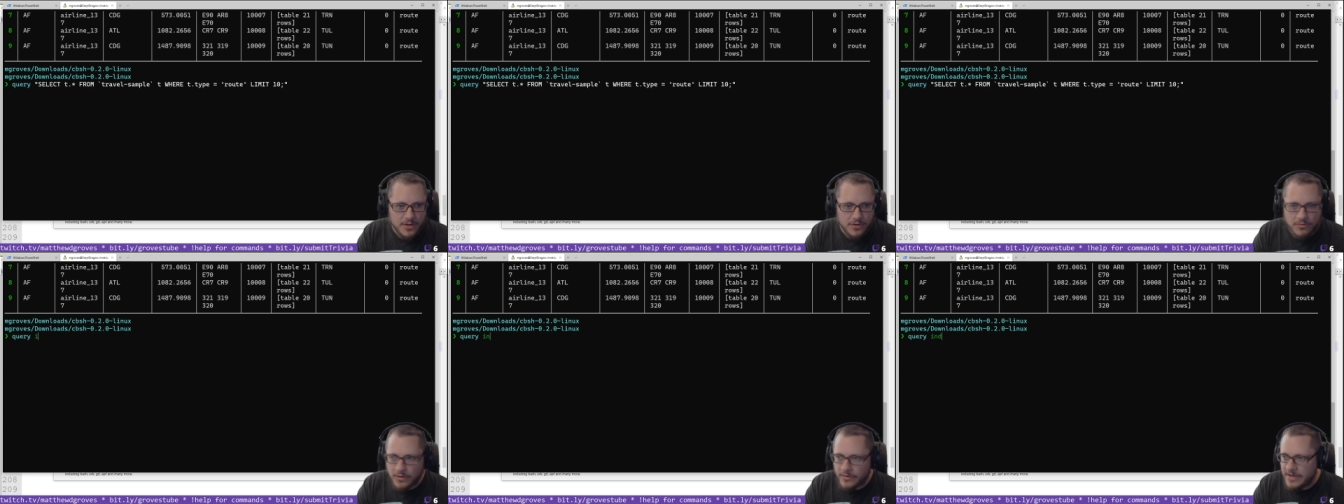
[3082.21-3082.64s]

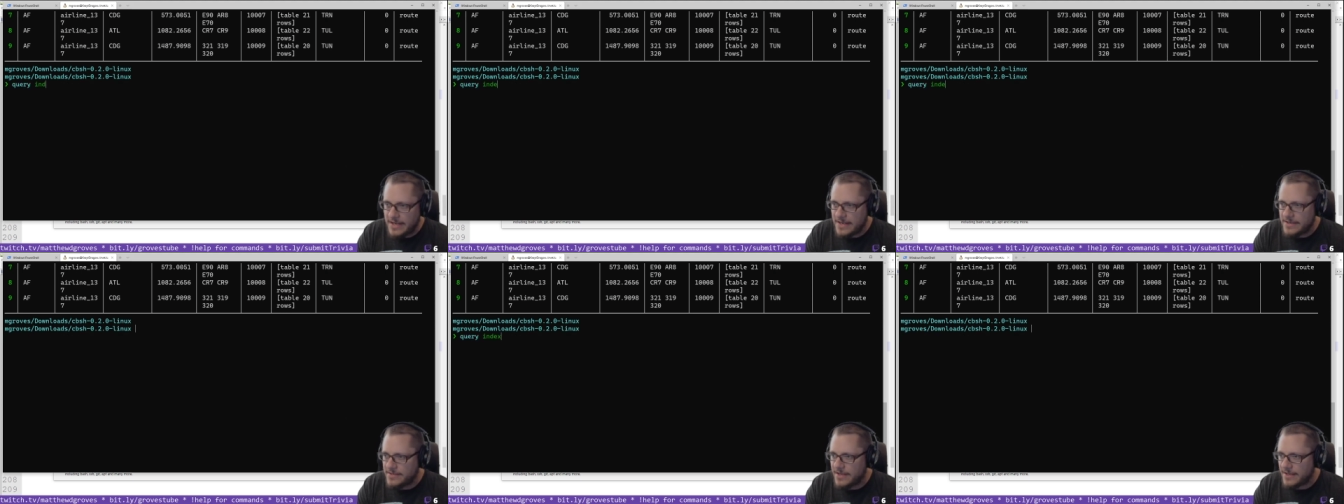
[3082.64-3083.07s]
Query
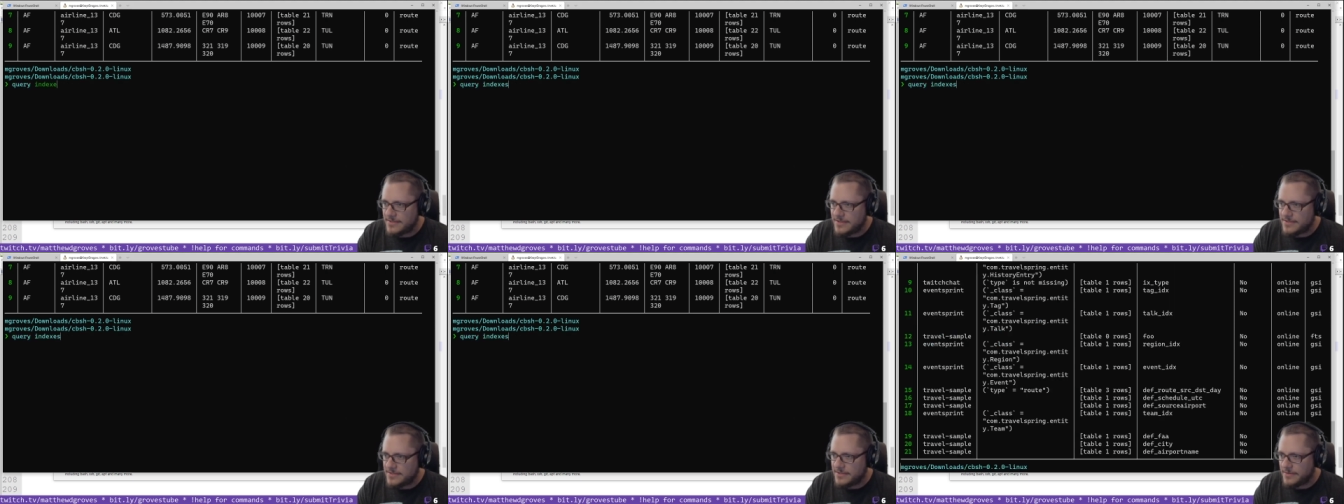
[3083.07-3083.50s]

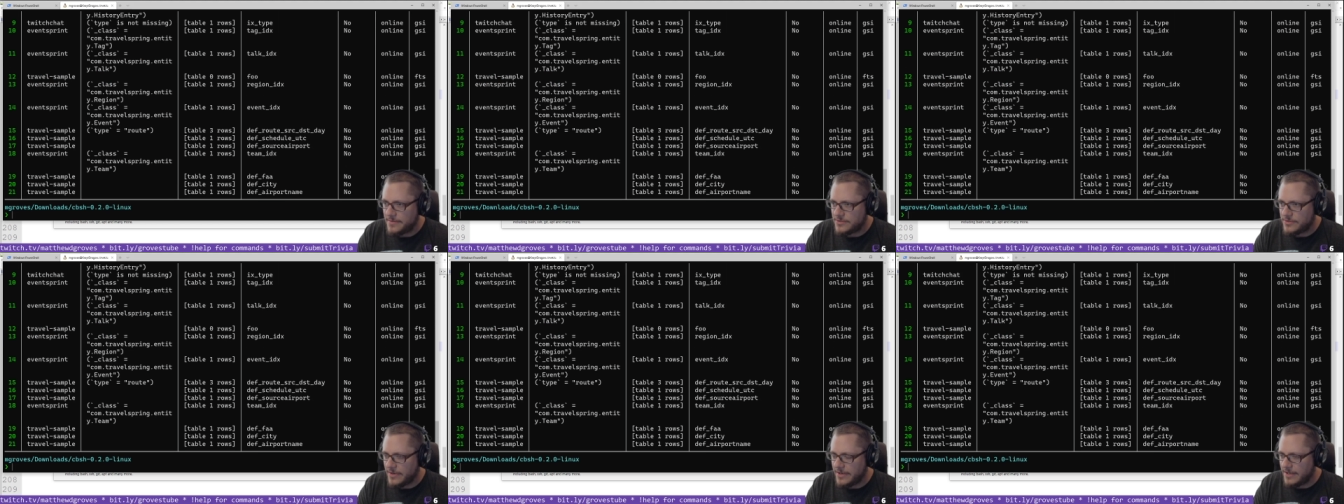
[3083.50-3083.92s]
indexes,
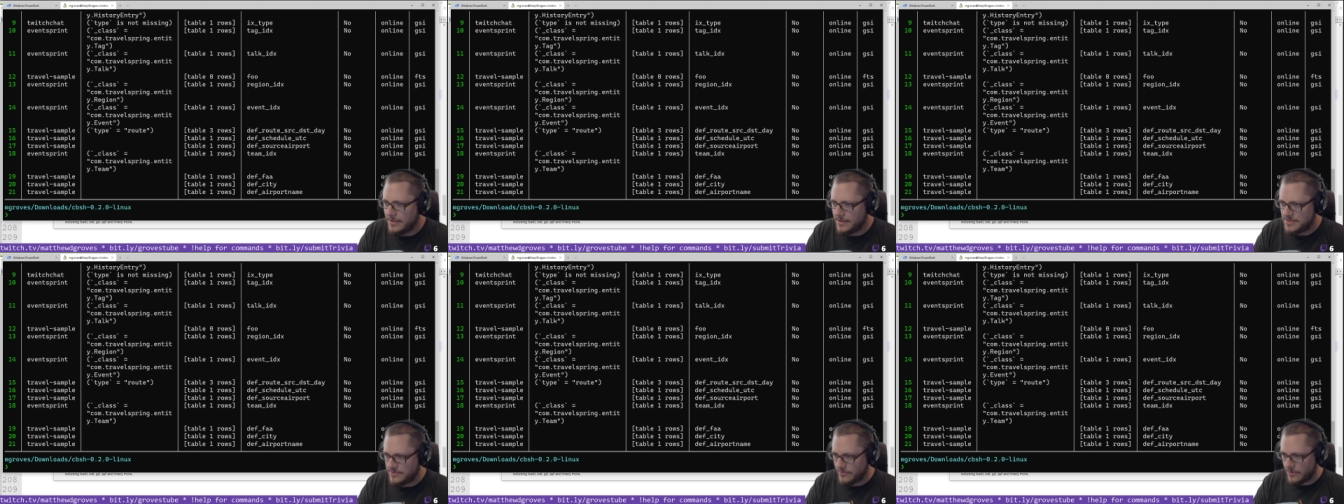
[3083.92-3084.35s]
so I can get a
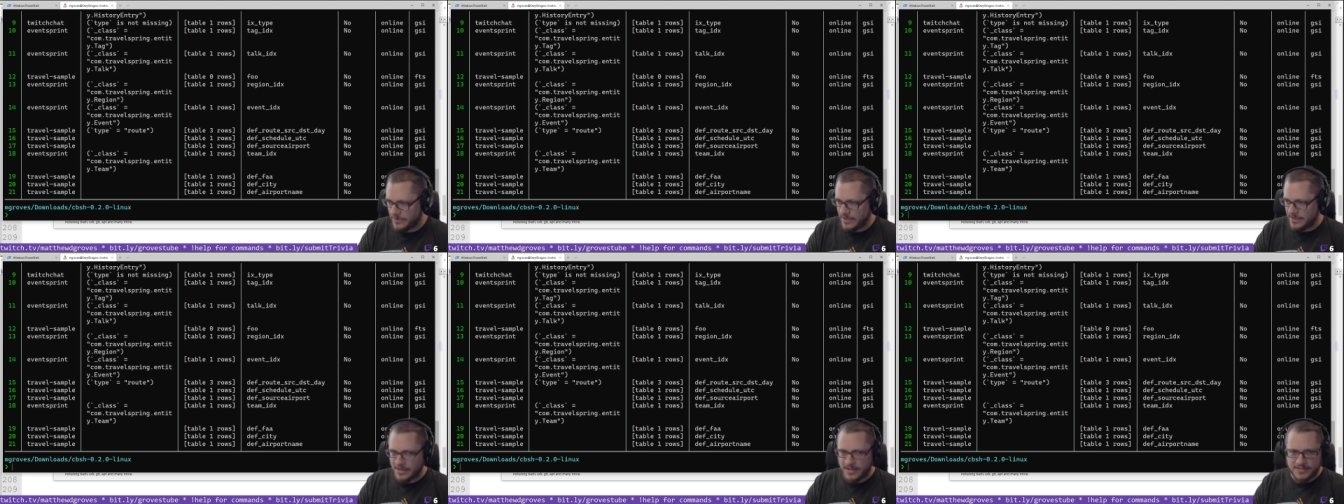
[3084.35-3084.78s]
list of all
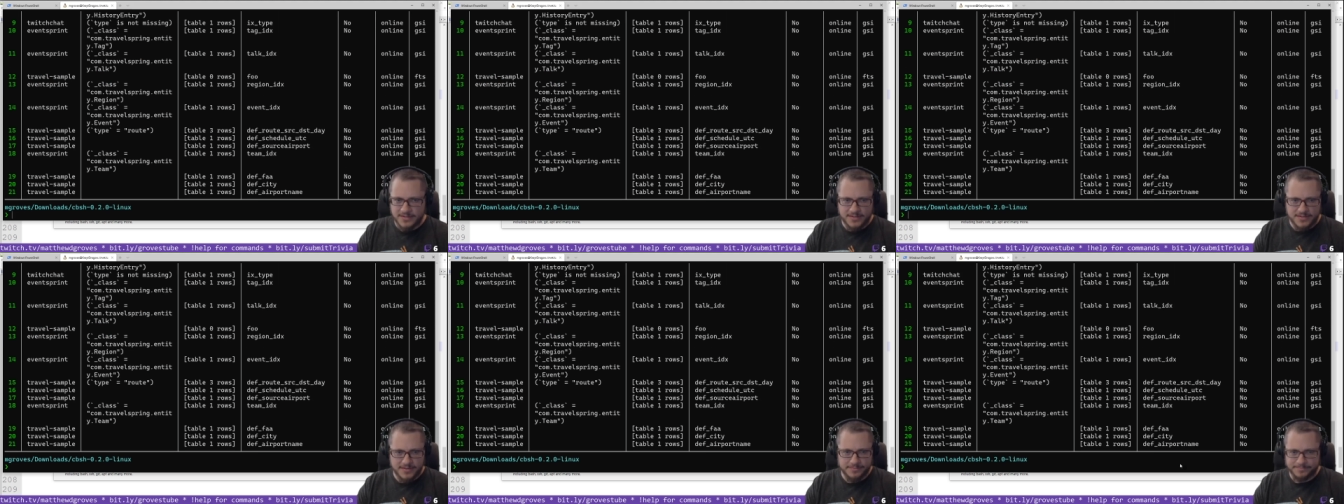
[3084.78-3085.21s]
the
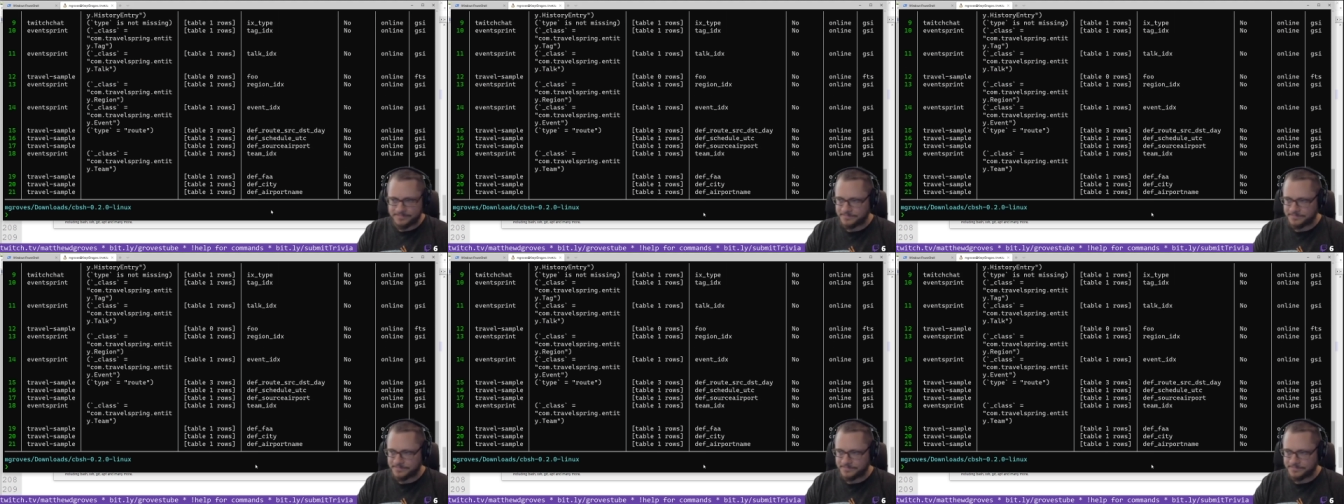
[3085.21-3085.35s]
indexes.